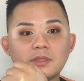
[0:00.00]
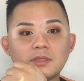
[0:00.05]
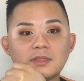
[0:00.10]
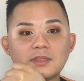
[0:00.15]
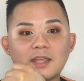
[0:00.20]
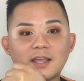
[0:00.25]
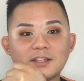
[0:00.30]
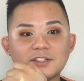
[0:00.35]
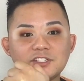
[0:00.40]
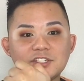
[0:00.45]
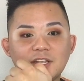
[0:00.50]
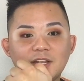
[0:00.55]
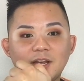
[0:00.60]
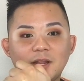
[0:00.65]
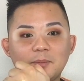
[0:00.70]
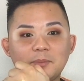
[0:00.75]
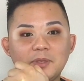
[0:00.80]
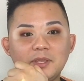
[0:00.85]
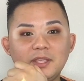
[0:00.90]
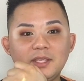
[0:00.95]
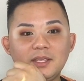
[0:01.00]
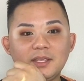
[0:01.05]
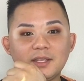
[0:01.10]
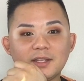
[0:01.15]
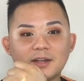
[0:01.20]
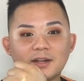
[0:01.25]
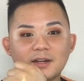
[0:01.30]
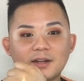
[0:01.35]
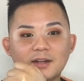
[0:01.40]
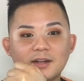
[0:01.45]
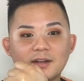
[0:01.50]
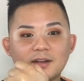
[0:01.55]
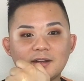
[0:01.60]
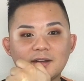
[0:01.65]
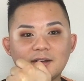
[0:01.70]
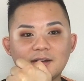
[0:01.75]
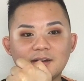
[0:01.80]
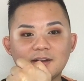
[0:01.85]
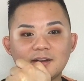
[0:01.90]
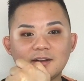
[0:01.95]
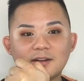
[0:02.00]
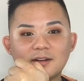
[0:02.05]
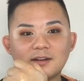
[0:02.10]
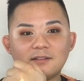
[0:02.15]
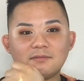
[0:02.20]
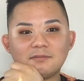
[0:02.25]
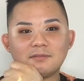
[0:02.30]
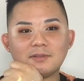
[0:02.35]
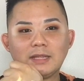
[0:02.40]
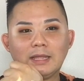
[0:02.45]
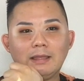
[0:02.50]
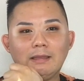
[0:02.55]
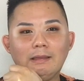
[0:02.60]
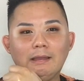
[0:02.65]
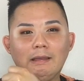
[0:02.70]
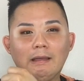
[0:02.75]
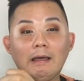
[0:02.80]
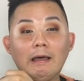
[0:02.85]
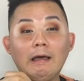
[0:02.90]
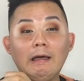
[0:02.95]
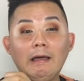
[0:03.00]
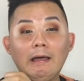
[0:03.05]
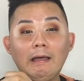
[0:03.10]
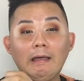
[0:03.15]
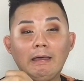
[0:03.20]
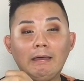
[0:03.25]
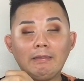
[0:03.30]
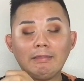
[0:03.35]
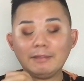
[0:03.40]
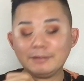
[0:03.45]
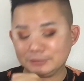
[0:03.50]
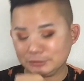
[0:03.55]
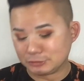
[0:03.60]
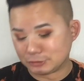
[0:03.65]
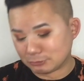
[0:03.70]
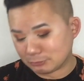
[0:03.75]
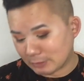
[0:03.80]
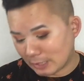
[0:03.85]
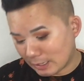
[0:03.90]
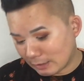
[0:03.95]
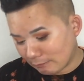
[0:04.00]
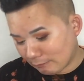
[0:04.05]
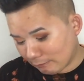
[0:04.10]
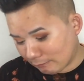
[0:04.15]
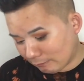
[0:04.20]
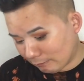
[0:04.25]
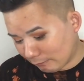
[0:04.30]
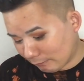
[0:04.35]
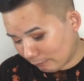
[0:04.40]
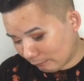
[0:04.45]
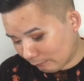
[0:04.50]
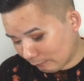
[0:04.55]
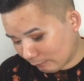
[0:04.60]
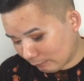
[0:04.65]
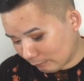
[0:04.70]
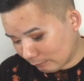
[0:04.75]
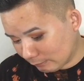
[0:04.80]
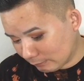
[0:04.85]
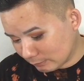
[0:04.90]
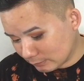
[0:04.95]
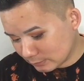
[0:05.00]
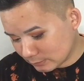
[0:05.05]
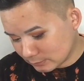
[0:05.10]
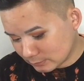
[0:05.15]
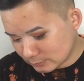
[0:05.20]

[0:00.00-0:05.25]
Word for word: That shade up here. Oh, the struggle!